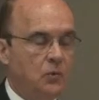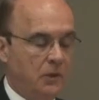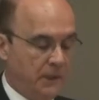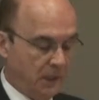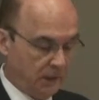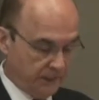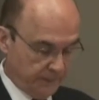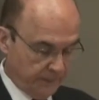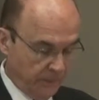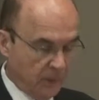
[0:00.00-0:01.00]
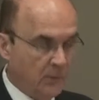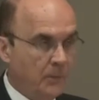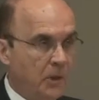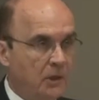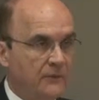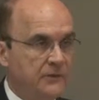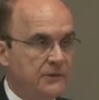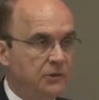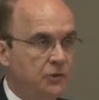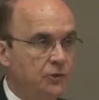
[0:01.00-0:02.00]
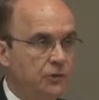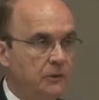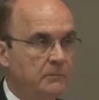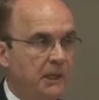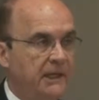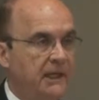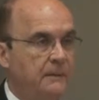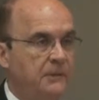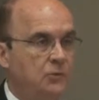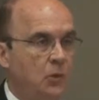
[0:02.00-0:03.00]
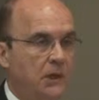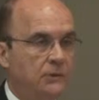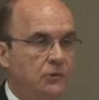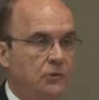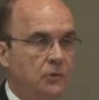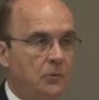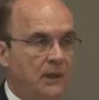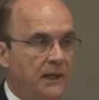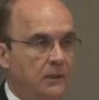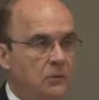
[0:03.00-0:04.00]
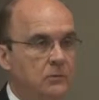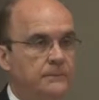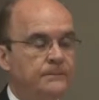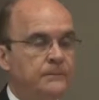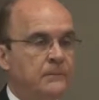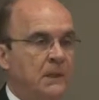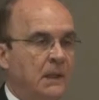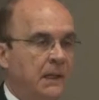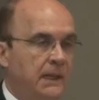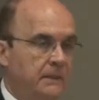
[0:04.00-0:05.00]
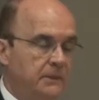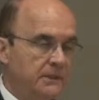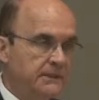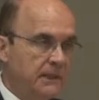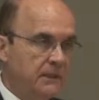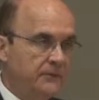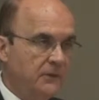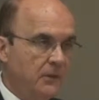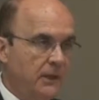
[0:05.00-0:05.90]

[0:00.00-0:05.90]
who are not part of the institution, my name is Juan Antonio Blanco. I am the Executive